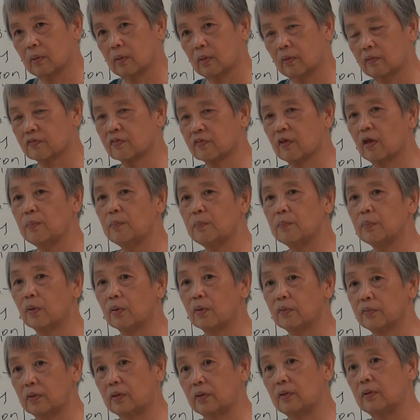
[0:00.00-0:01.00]
same
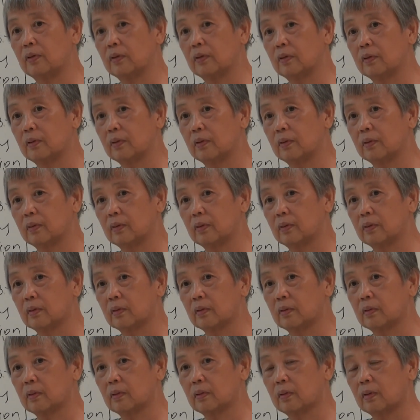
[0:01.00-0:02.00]
body,
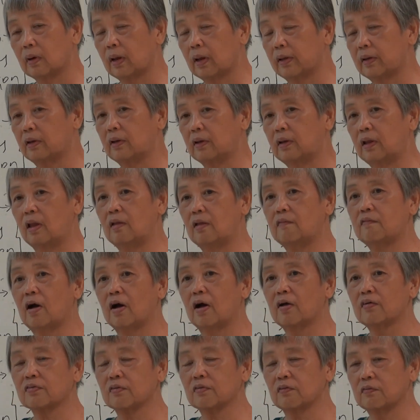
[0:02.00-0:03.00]
like the
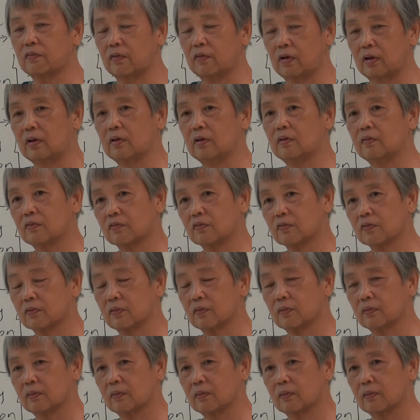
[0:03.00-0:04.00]
devas or radins,
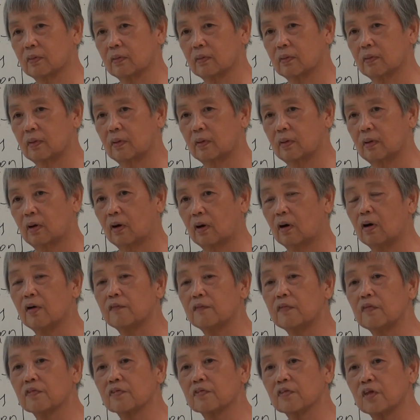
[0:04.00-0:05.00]
or have
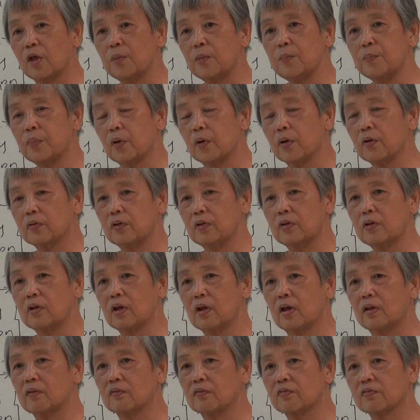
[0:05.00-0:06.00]
the same body
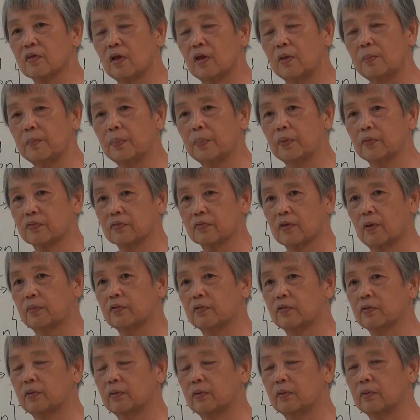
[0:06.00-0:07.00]
and the same
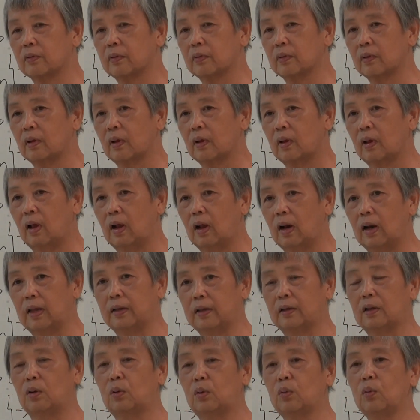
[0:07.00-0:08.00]
perception, like
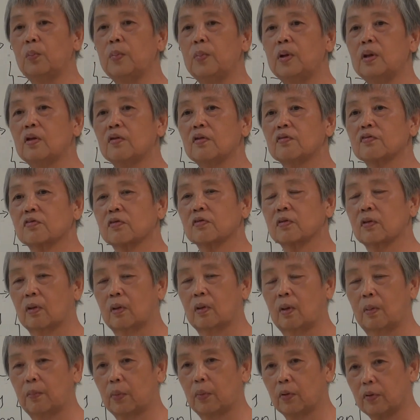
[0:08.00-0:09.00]
the luminous
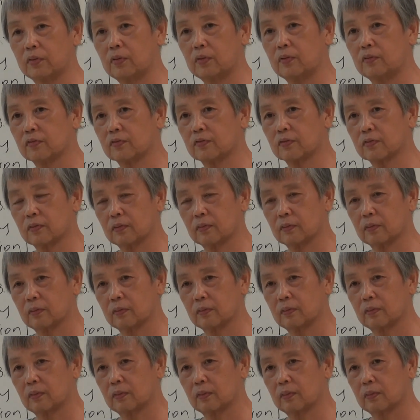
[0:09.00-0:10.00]
bodies
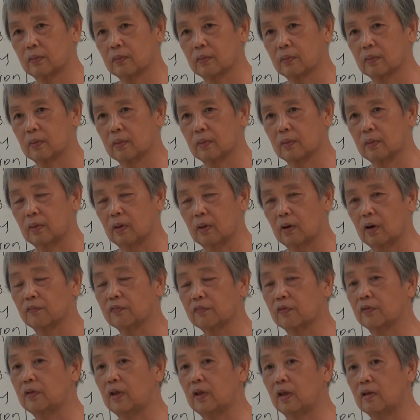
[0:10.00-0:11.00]
of
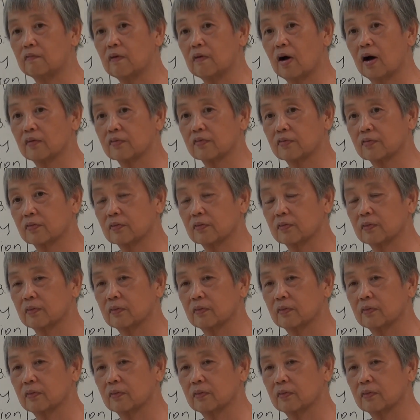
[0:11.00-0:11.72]
the devas.